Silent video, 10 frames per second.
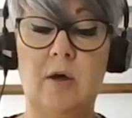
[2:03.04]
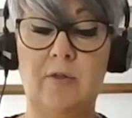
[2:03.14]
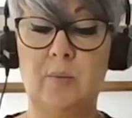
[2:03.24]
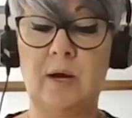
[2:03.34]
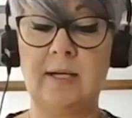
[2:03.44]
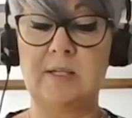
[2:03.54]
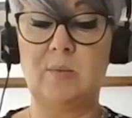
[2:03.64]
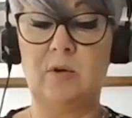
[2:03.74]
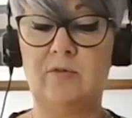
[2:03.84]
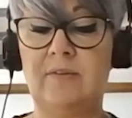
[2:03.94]
otherwise
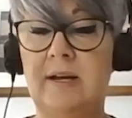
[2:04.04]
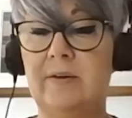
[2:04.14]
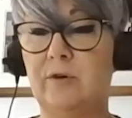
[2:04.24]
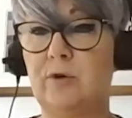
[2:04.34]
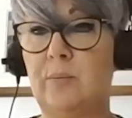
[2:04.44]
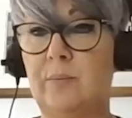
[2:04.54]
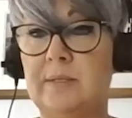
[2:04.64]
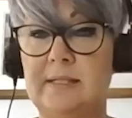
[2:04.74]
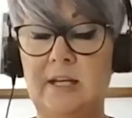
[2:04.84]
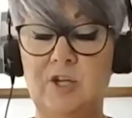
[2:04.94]
qualify for
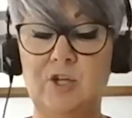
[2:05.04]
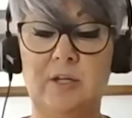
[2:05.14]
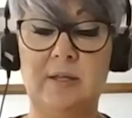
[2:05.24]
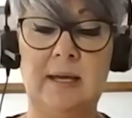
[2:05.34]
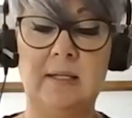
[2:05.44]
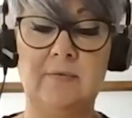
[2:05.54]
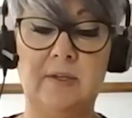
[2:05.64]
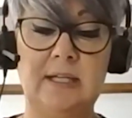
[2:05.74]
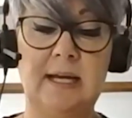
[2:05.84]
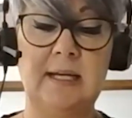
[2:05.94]
compensation at the end of
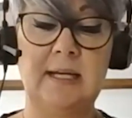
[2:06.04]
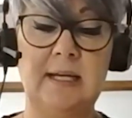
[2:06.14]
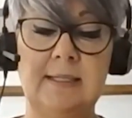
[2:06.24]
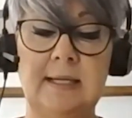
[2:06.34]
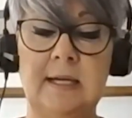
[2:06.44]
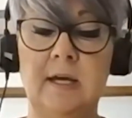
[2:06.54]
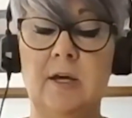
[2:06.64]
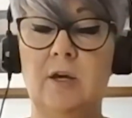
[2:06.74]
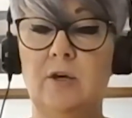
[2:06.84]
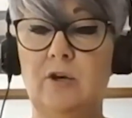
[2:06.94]
the tenancy
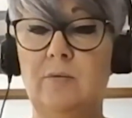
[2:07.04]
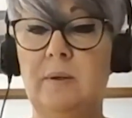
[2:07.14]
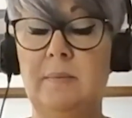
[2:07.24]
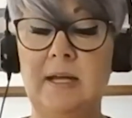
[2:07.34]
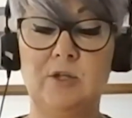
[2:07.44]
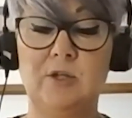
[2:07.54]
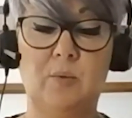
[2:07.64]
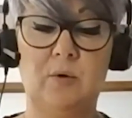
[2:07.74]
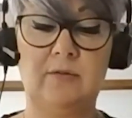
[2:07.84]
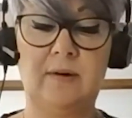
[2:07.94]
could be made to
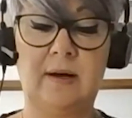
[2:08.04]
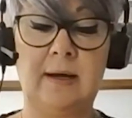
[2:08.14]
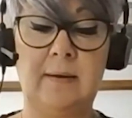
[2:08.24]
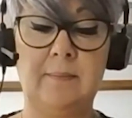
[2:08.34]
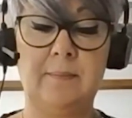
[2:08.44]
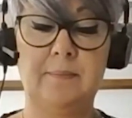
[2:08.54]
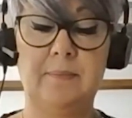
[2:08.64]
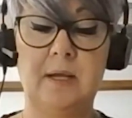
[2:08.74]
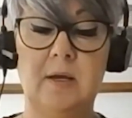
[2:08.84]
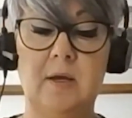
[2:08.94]
qualify.
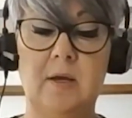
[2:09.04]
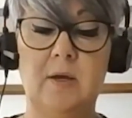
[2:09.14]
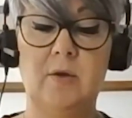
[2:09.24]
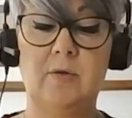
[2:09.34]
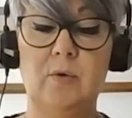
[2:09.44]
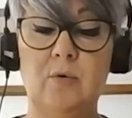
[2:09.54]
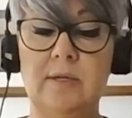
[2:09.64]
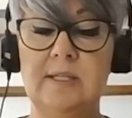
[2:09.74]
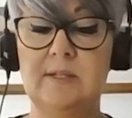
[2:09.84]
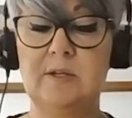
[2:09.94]
The
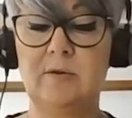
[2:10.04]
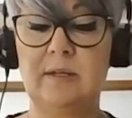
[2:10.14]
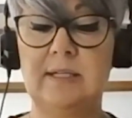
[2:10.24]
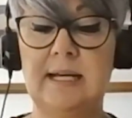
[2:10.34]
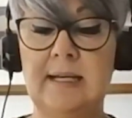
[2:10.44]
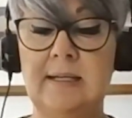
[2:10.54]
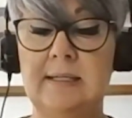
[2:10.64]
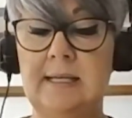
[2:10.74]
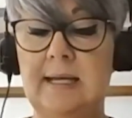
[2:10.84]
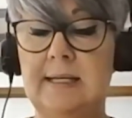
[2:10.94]
onus was on the tenant
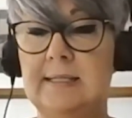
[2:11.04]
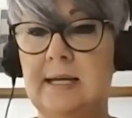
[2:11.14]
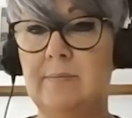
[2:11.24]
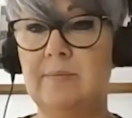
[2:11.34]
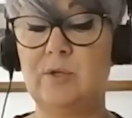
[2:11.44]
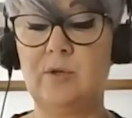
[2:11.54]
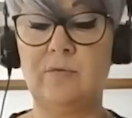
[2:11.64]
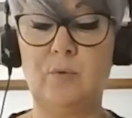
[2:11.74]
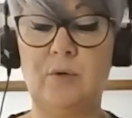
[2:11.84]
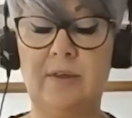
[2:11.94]
to take steps to
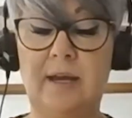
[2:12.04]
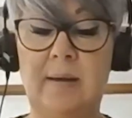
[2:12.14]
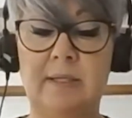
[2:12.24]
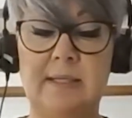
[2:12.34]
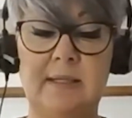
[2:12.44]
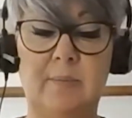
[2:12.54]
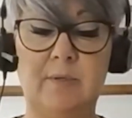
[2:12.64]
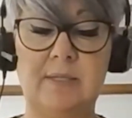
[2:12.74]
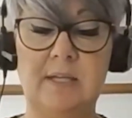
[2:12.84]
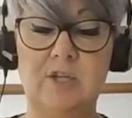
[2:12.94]
invoke the amnesty
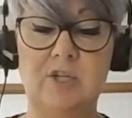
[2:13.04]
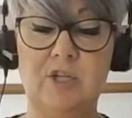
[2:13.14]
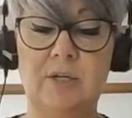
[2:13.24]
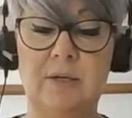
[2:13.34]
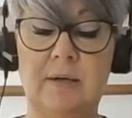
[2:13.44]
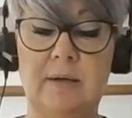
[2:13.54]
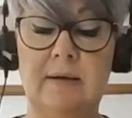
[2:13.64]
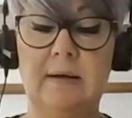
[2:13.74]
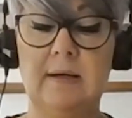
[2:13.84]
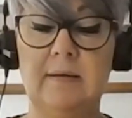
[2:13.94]
procedure,
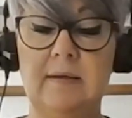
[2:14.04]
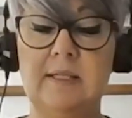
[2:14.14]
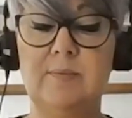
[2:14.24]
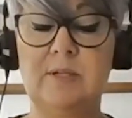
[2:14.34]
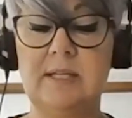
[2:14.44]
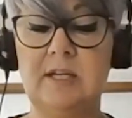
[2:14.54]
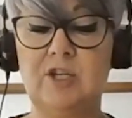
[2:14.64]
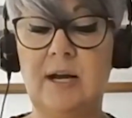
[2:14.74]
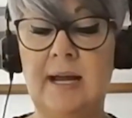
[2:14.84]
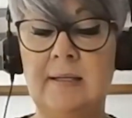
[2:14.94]
and this
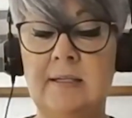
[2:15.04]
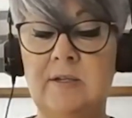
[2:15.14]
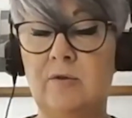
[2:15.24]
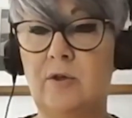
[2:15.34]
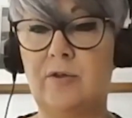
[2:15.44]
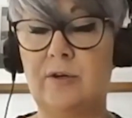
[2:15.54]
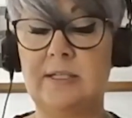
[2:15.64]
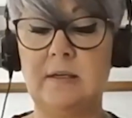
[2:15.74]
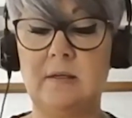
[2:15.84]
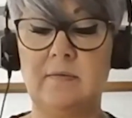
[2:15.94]
procedure ended on the
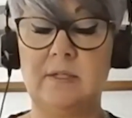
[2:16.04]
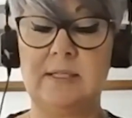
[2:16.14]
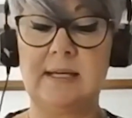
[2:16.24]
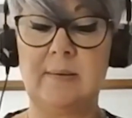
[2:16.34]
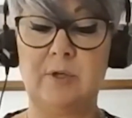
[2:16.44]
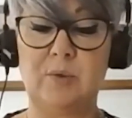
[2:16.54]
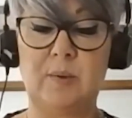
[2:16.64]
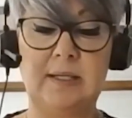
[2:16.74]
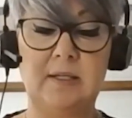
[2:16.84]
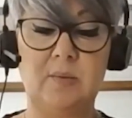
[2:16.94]
13th of December
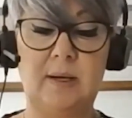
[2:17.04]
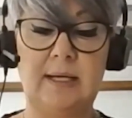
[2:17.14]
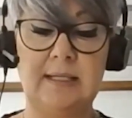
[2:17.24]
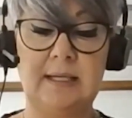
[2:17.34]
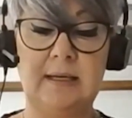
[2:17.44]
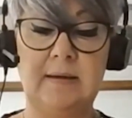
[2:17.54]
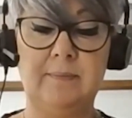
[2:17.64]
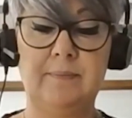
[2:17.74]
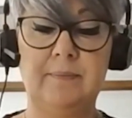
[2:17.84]
2020.